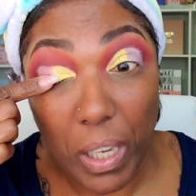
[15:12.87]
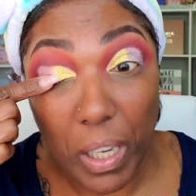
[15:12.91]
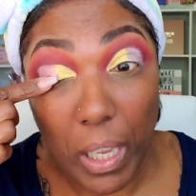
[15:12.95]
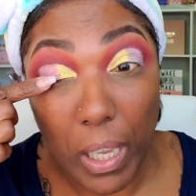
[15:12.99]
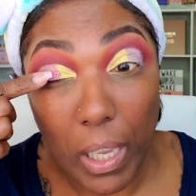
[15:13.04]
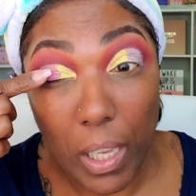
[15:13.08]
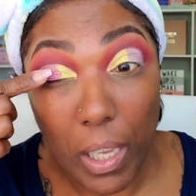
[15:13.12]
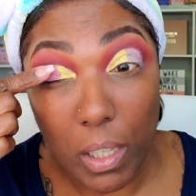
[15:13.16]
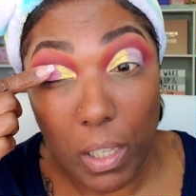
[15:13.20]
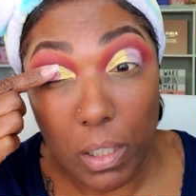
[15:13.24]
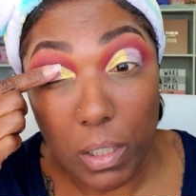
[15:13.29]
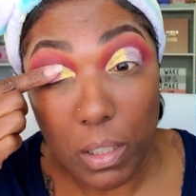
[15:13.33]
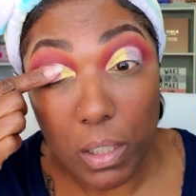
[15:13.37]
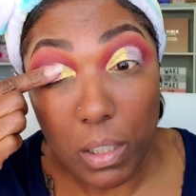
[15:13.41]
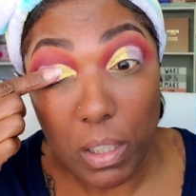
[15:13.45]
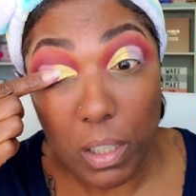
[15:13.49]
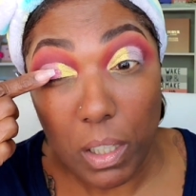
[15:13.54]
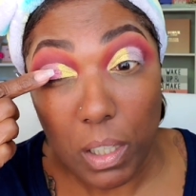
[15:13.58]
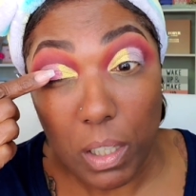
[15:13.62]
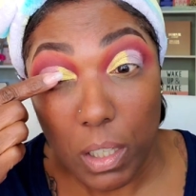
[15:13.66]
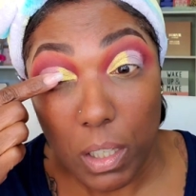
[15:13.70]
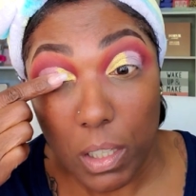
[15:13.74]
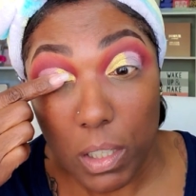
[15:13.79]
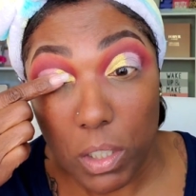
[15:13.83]
Yeah,
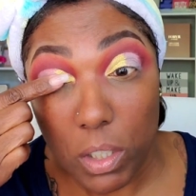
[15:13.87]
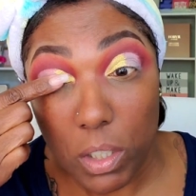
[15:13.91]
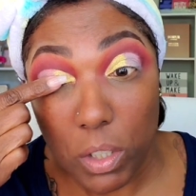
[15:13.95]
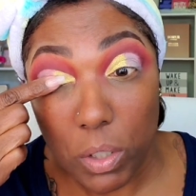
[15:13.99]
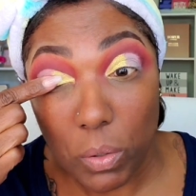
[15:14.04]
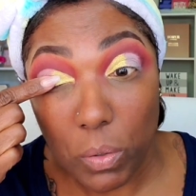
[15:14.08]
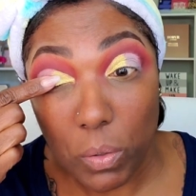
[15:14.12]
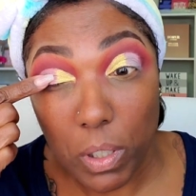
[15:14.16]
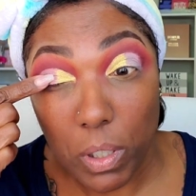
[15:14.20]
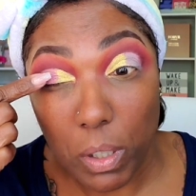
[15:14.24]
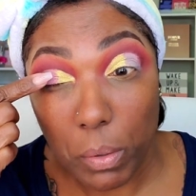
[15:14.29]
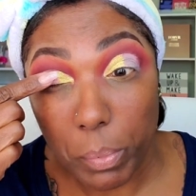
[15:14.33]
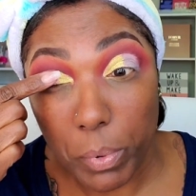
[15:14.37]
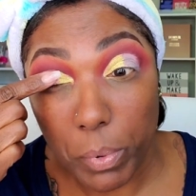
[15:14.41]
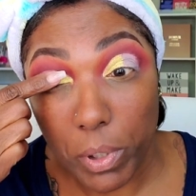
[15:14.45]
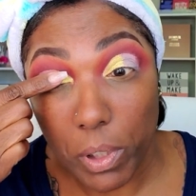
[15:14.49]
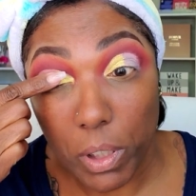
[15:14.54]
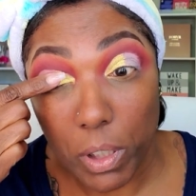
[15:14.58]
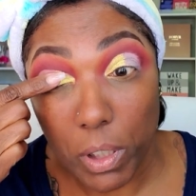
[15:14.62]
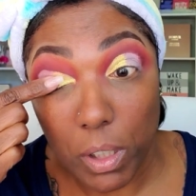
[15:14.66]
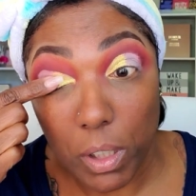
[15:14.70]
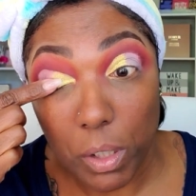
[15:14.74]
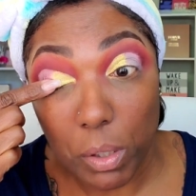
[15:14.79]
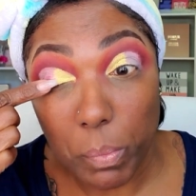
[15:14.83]
it's showing up a
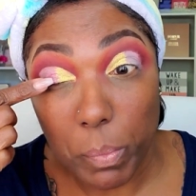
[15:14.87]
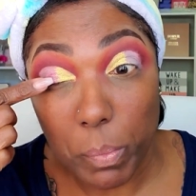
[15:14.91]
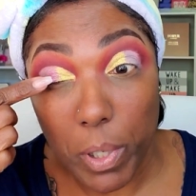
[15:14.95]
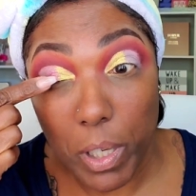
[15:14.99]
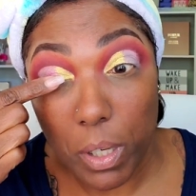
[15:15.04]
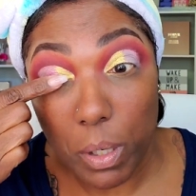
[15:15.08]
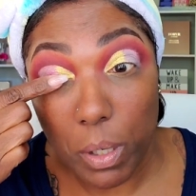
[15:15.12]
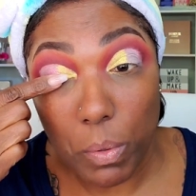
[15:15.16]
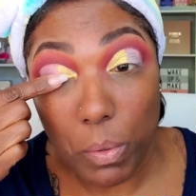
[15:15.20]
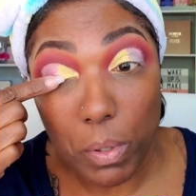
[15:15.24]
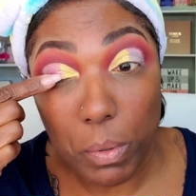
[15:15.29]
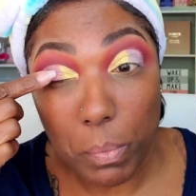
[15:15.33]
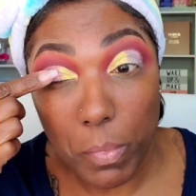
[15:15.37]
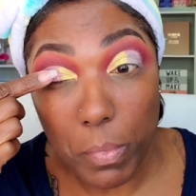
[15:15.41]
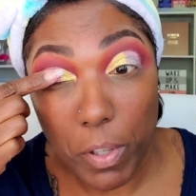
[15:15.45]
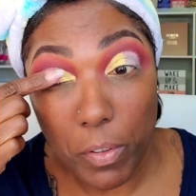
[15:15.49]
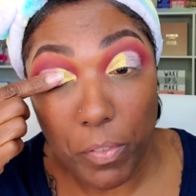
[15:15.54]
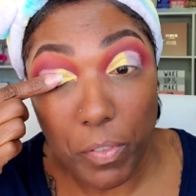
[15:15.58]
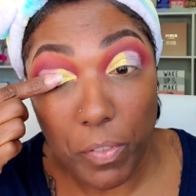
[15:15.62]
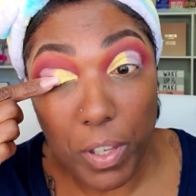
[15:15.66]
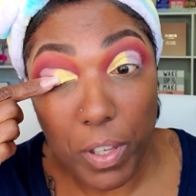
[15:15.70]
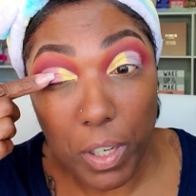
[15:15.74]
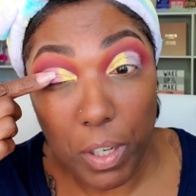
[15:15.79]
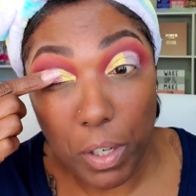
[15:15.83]
little better with my
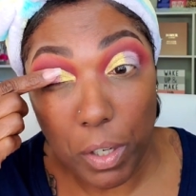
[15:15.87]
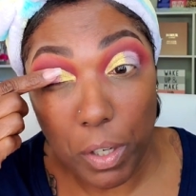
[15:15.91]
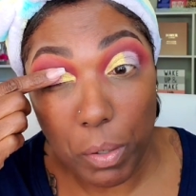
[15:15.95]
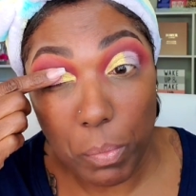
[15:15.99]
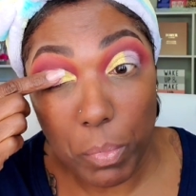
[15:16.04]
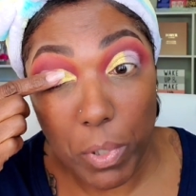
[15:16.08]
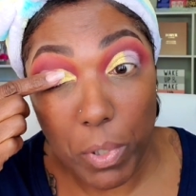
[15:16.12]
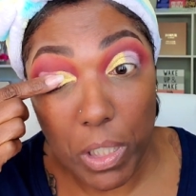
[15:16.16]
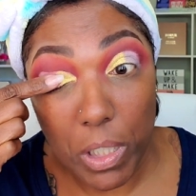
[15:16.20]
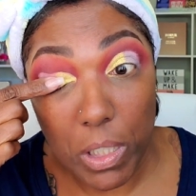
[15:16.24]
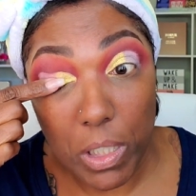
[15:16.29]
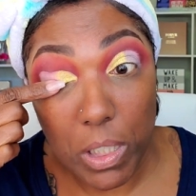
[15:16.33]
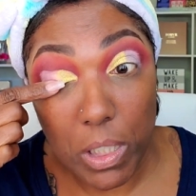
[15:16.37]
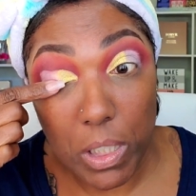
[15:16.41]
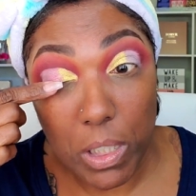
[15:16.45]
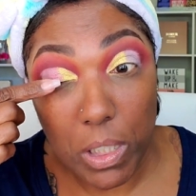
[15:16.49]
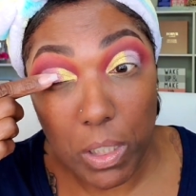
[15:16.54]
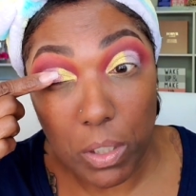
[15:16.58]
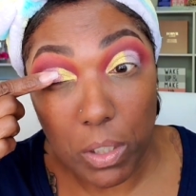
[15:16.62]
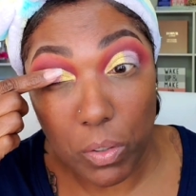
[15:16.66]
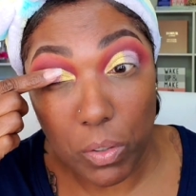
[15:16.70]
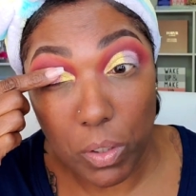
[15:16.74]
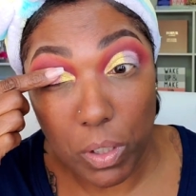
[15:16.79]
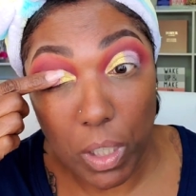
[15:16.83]
finger, but it's
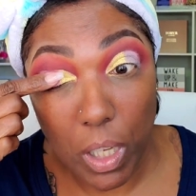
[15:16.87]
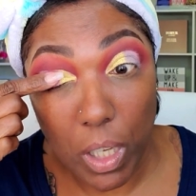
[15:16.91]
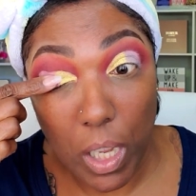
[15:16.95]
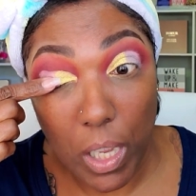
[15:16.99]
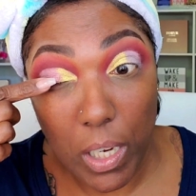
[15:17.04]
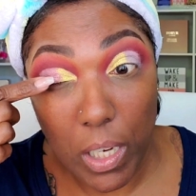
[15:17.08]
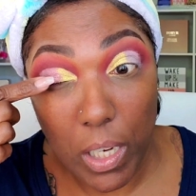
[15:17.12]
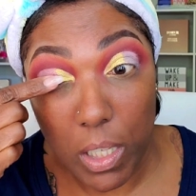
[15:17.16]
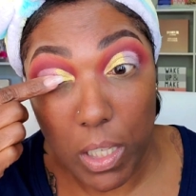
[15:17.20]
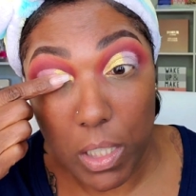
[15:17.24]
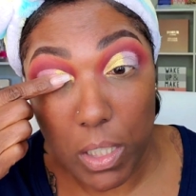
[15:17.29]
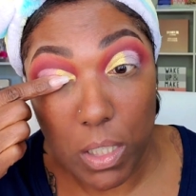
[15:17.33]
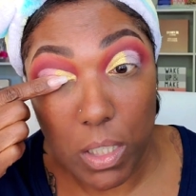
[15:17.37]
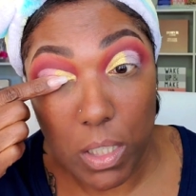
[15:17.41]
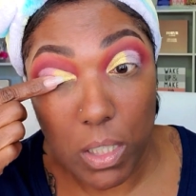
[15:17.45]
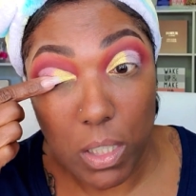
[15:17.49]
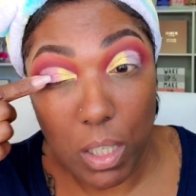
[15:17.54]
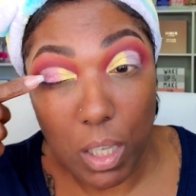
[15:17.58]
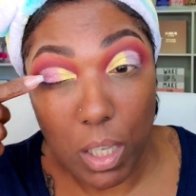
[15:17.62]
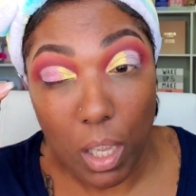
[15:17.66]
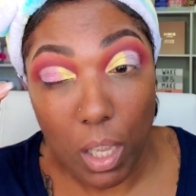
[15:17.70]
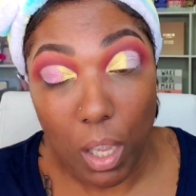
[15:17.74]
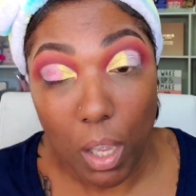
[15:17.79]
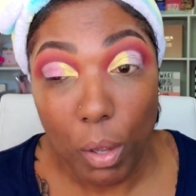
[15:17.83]
still not as
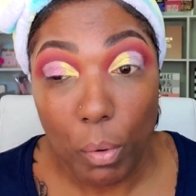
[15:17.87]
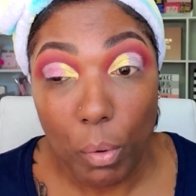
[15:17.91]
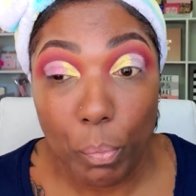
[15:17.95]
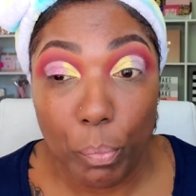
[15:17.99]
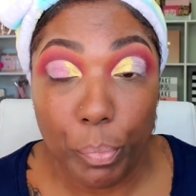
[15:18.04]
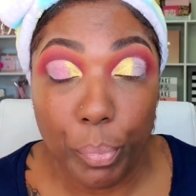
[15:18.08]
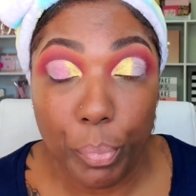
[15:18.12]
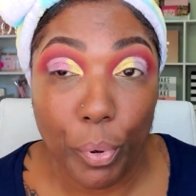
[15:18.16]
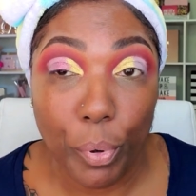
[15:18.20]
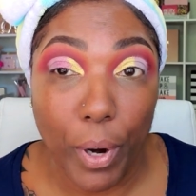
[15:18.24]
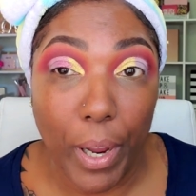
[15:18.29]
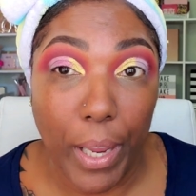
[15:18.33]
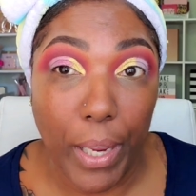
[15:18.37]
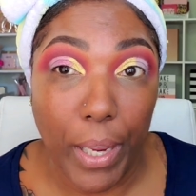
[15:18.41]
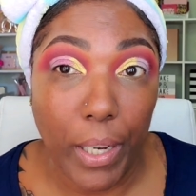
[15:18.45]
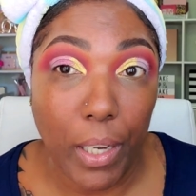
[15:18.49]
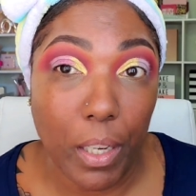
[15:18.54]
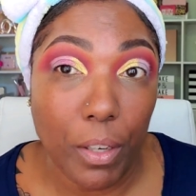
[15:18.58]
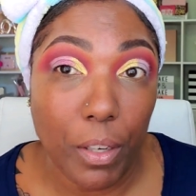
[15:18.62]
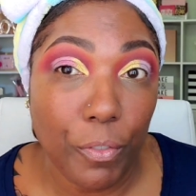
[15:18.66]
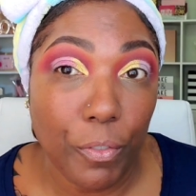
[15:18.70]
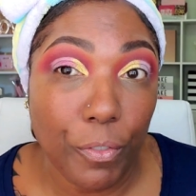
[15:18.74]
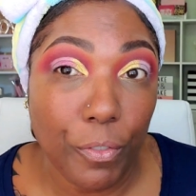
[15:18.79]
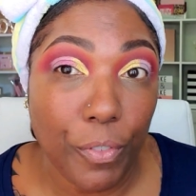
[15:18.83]
bright
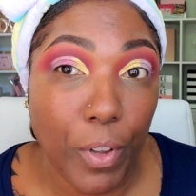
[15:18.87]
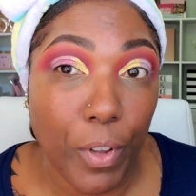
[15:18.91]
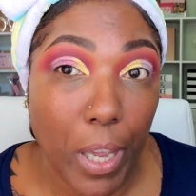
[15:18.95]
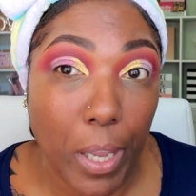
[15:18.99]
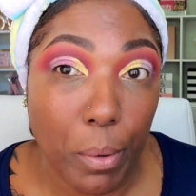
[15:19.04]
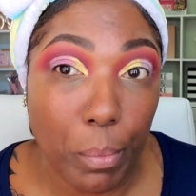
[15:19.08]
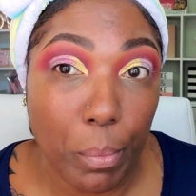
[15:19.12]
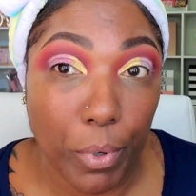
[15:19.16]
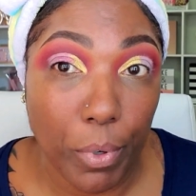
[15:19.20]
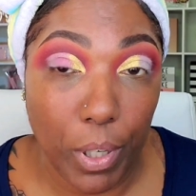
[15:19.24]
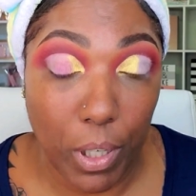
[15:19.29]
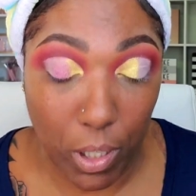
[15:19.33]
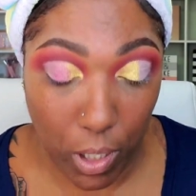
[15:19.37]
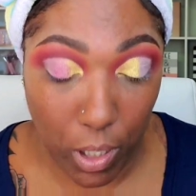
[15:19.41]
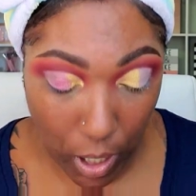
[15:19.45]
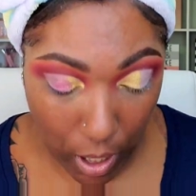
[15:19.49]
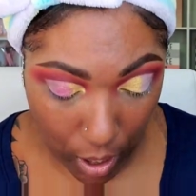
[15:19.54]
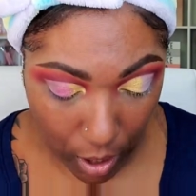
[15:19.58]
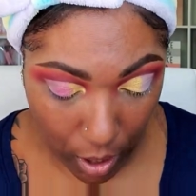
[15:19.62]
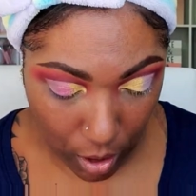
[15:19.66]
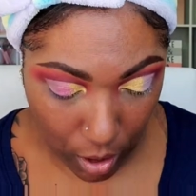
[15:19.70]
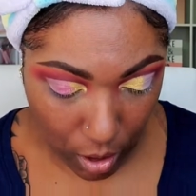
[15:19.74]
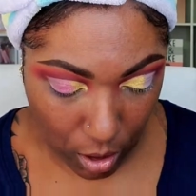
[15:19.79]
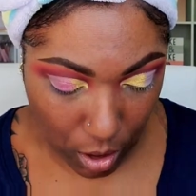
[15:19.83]
and vibrant
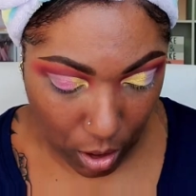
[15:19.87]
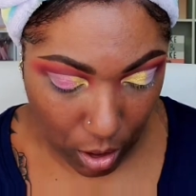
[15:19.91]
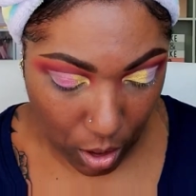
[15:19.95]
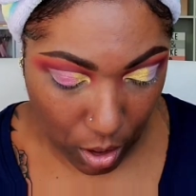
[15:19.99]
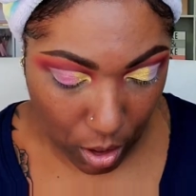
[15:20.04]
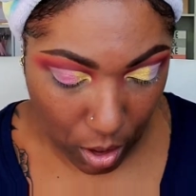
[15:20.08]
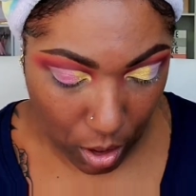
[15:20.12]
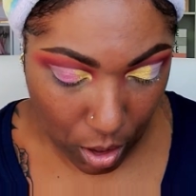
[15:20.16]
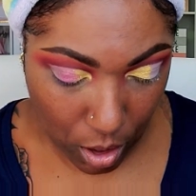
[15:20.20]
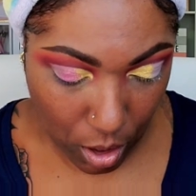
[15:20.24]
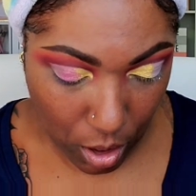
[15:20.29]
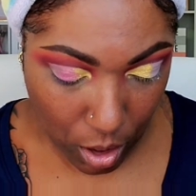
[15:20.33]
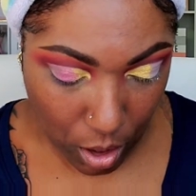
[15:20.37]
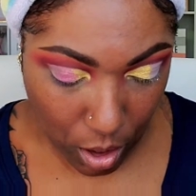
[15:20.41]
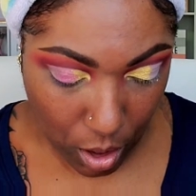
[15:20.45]
as,